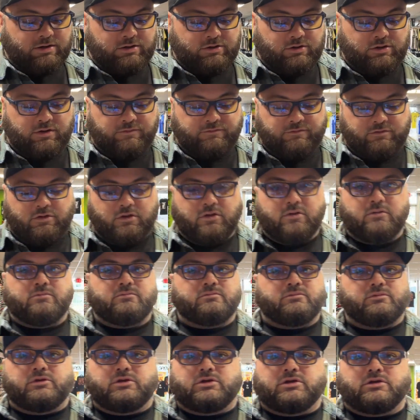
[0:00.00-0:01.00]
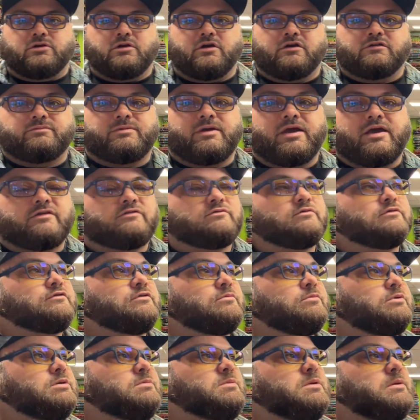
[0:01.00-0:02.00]
You never know. You could cross paths with so
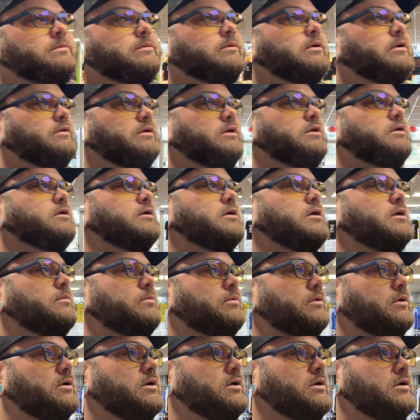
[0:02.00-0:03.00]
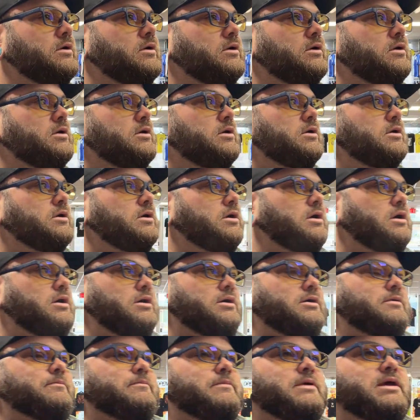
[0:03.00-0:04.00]
many people on the internet, but
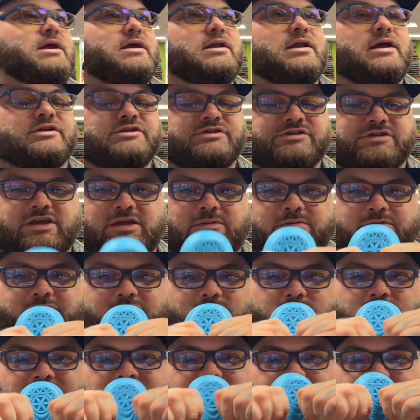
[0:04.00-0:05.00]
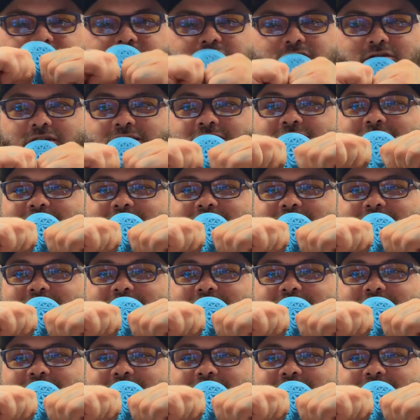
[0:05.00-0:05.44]
man, I just keep squeezing these.